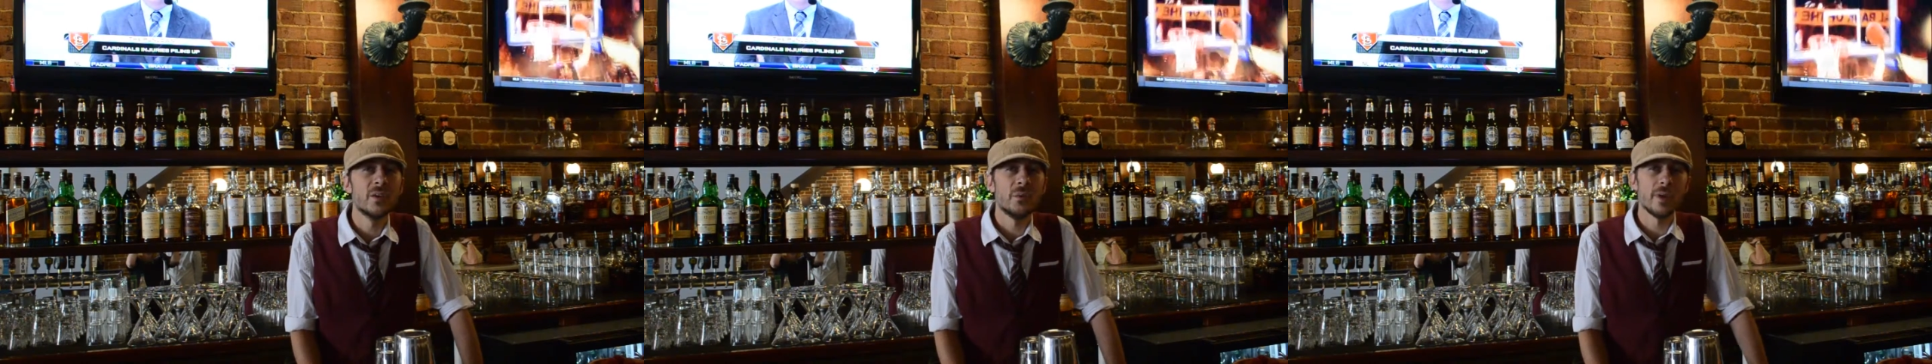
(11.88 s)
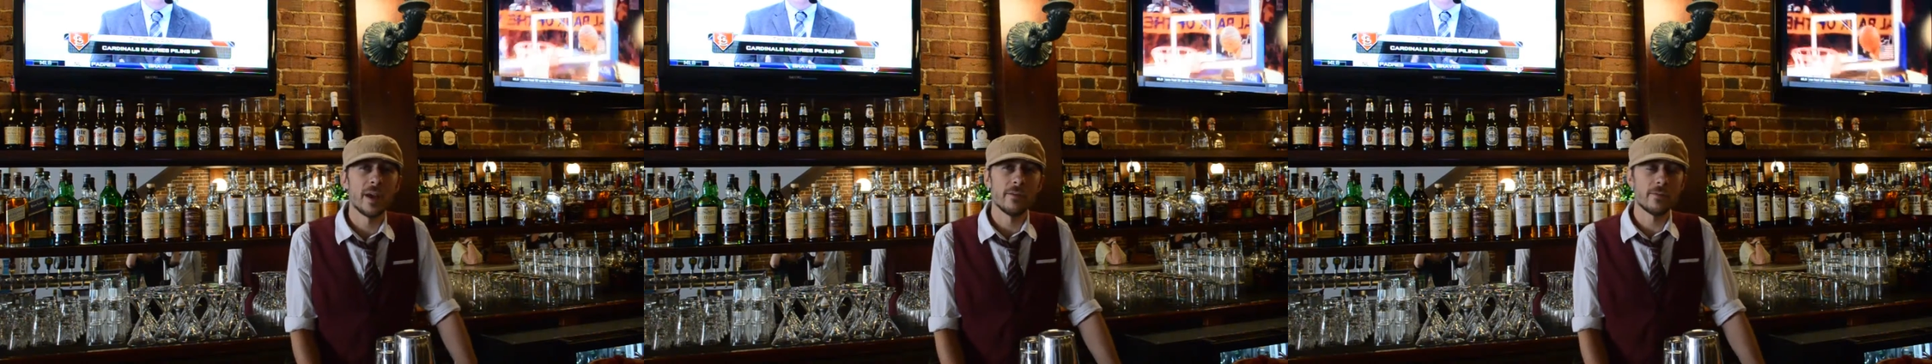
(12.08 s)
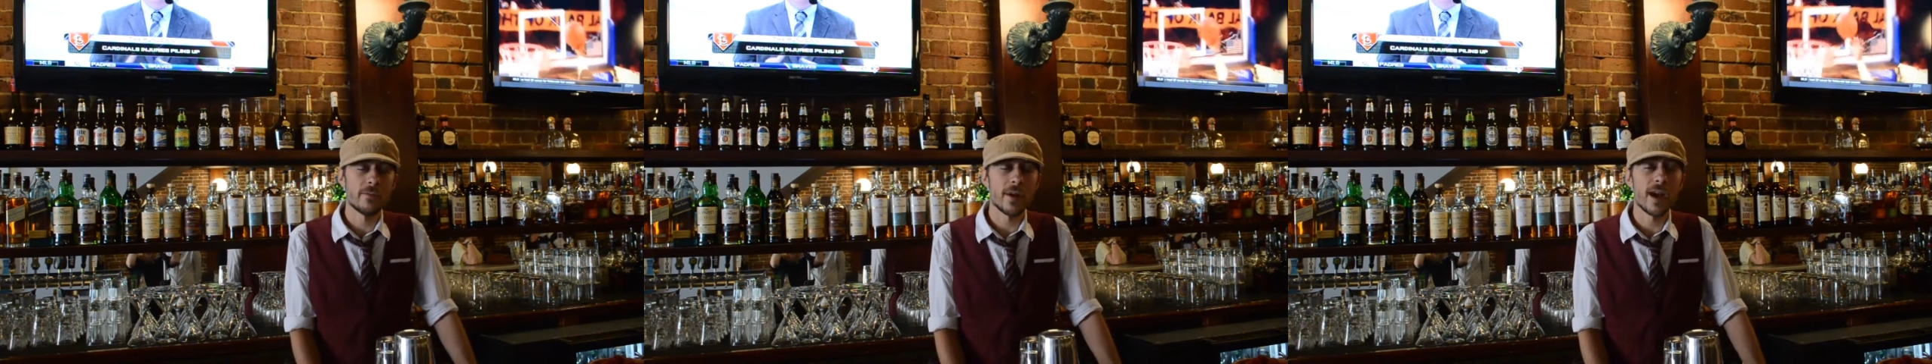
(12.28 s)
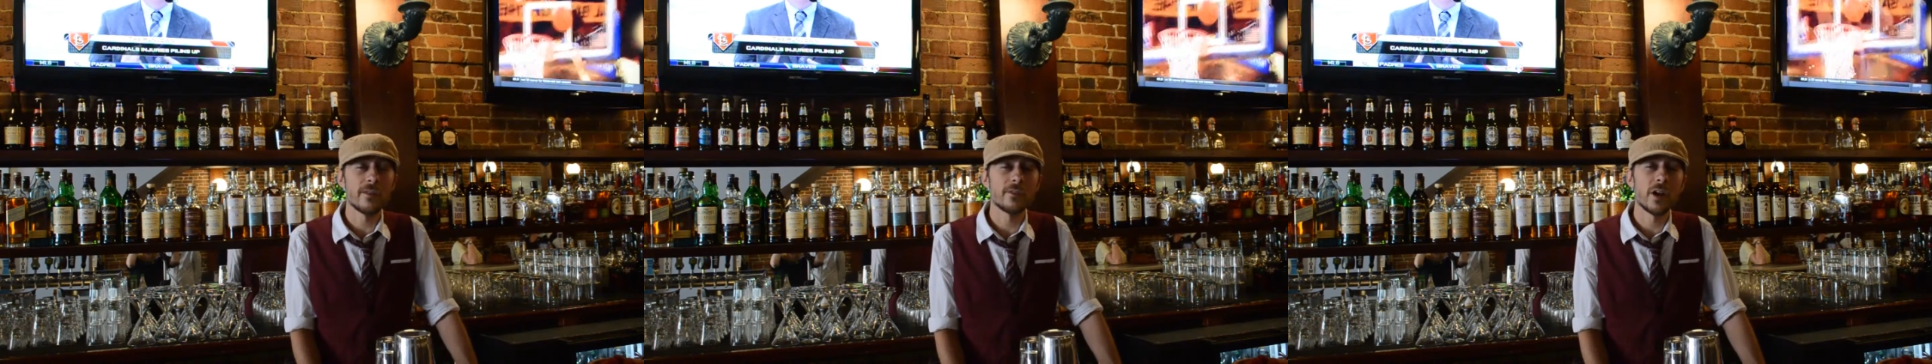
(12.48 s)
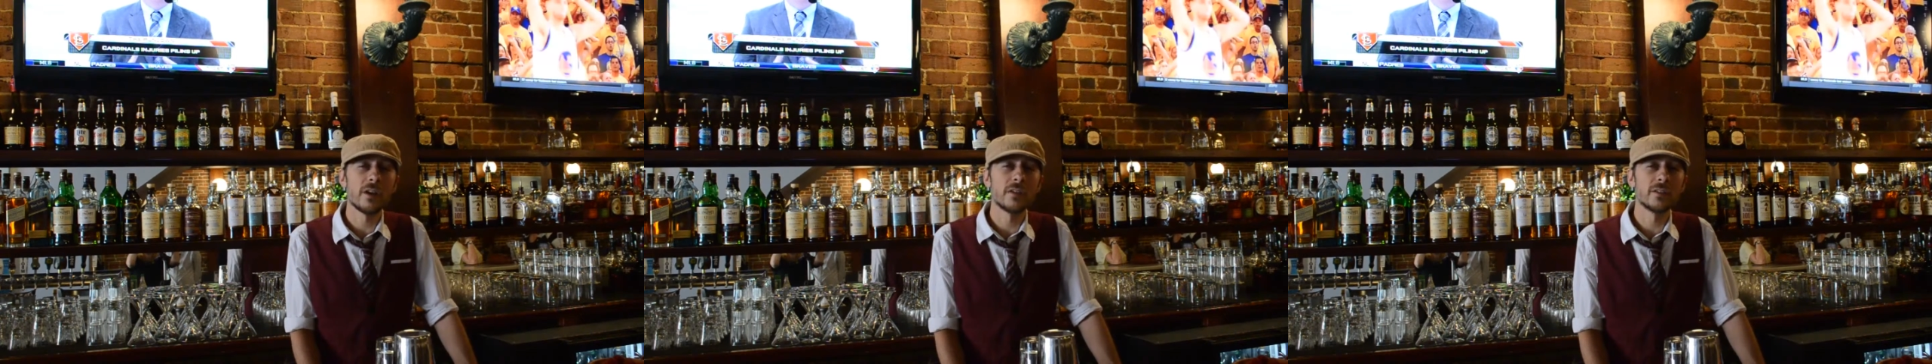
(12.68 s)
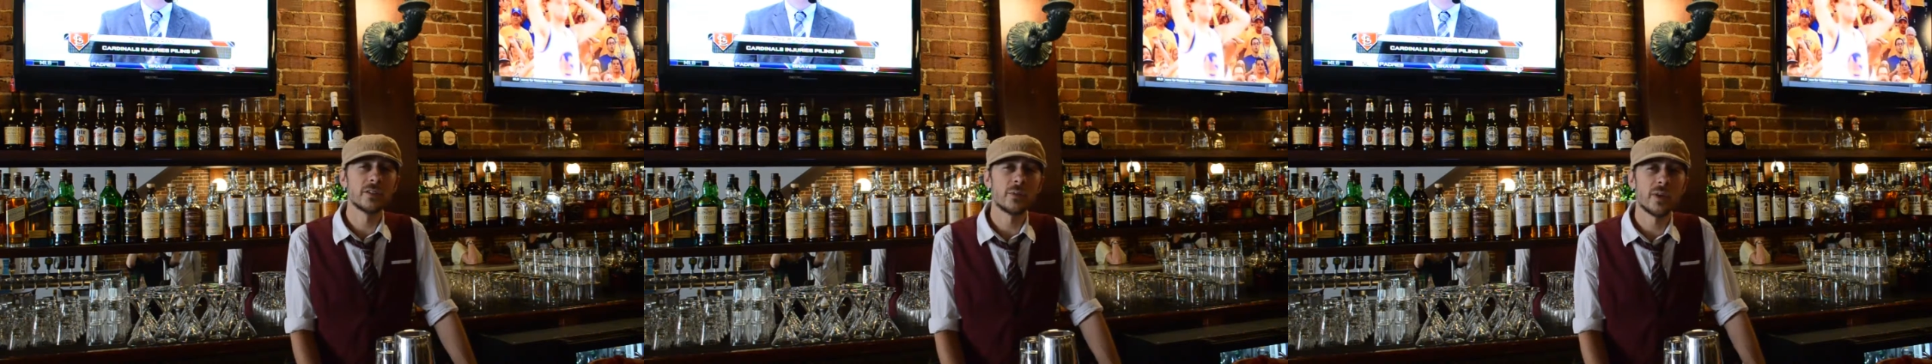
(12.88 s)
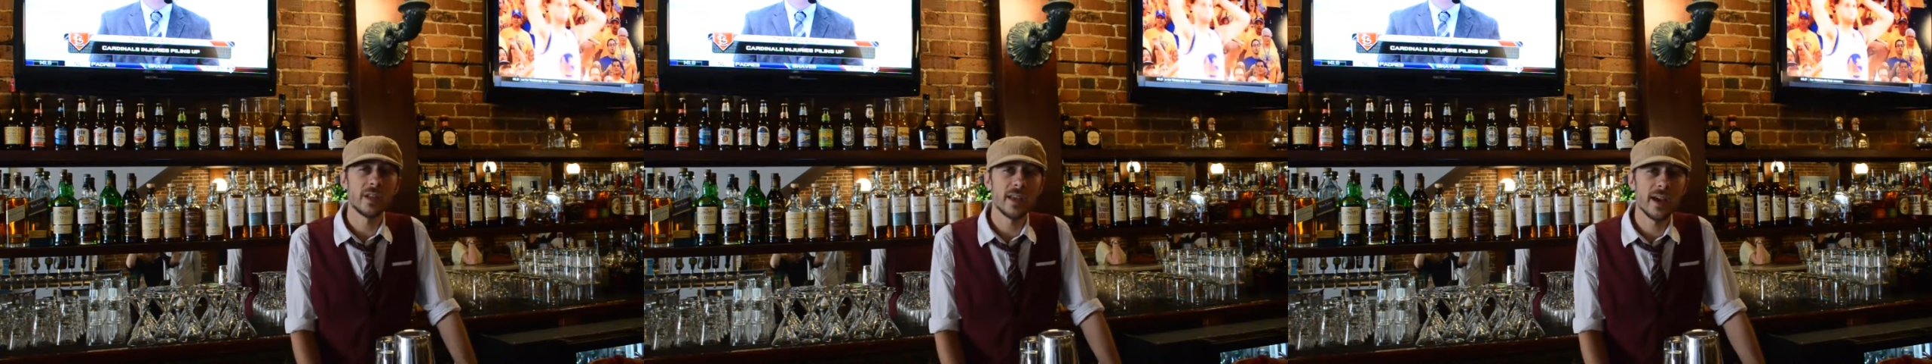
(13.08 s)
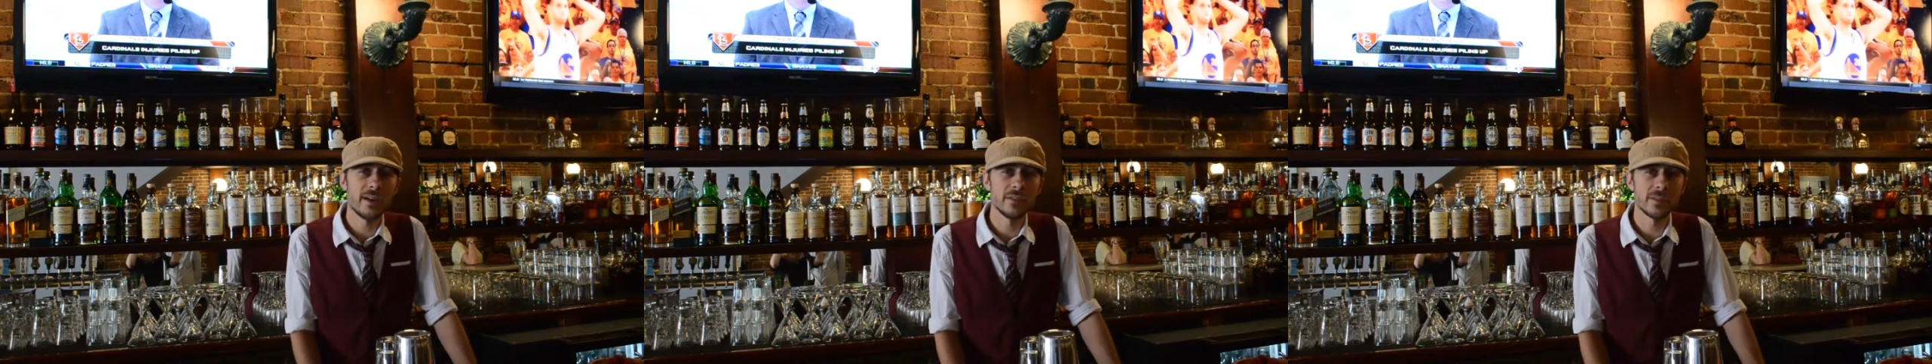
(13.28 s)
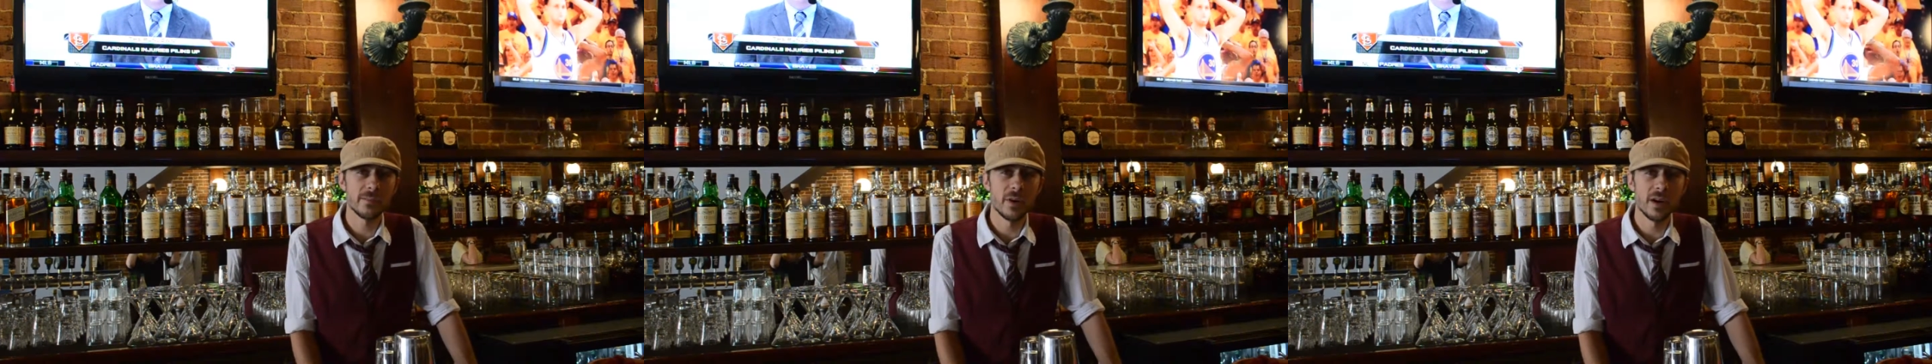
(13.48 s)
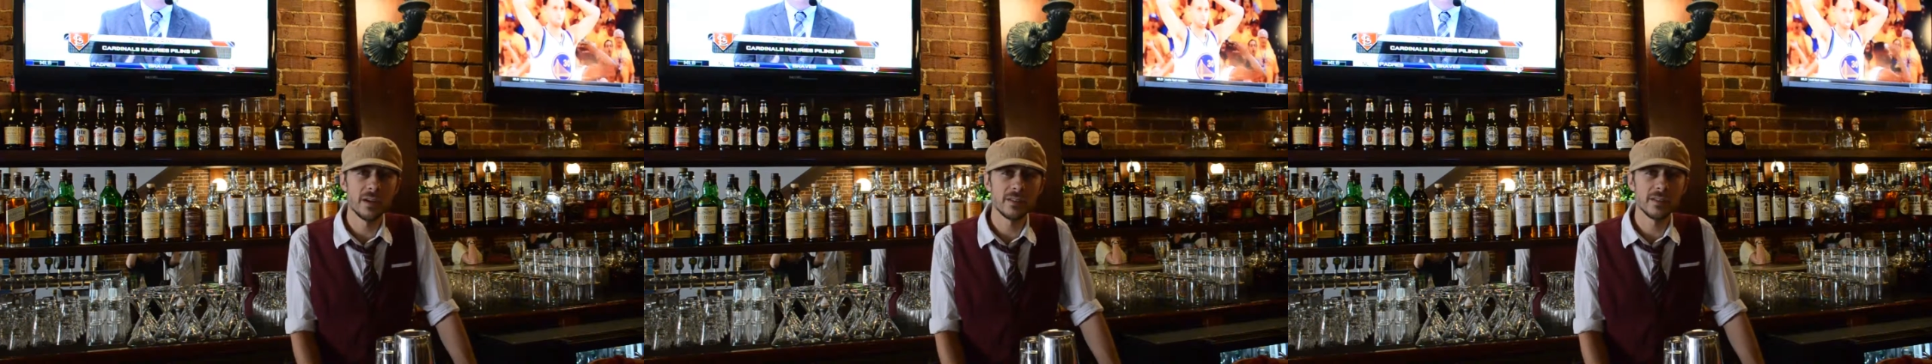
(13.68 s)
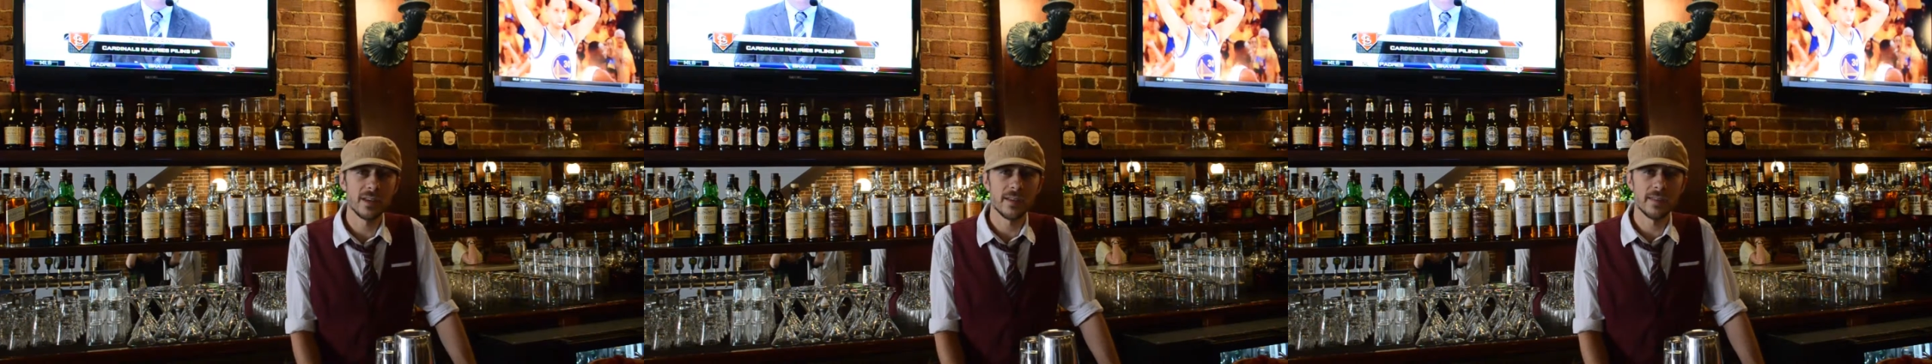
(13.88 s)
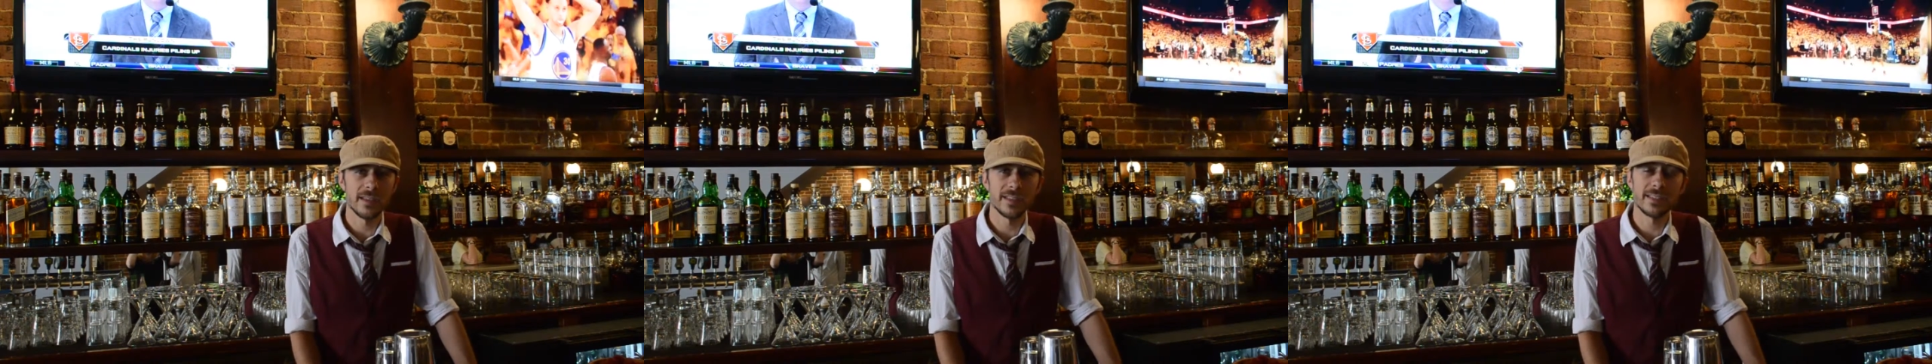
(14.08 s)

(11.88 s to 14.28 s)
We have $5 20 ounce mugs on the